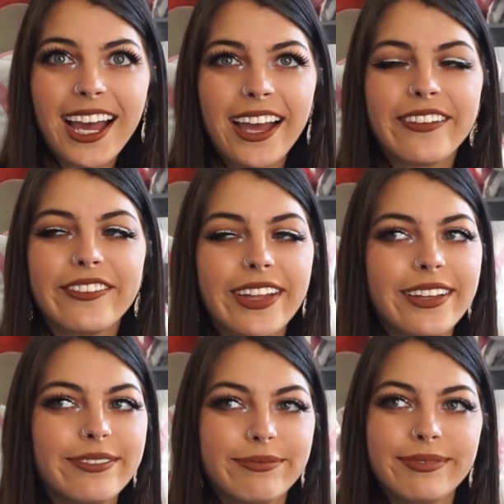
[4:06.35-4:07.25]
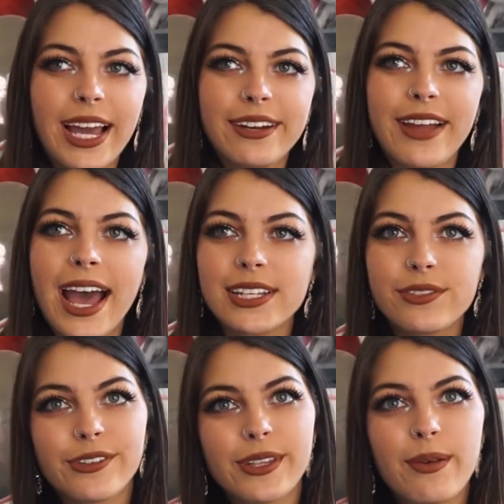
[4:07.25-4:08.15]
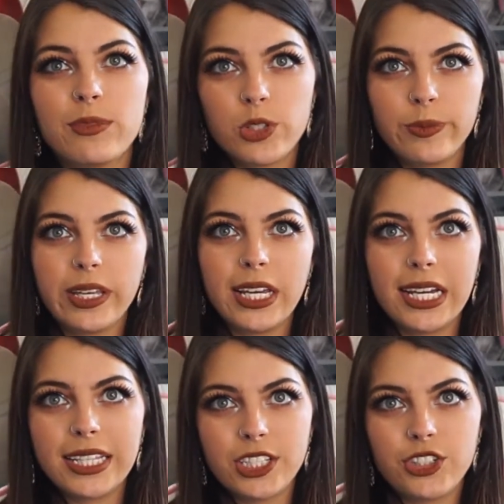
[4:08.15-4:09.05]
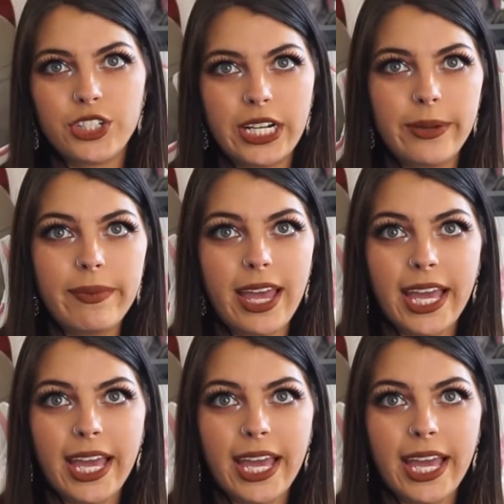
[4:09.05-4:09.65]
I have like kind of asked for them to be in the dream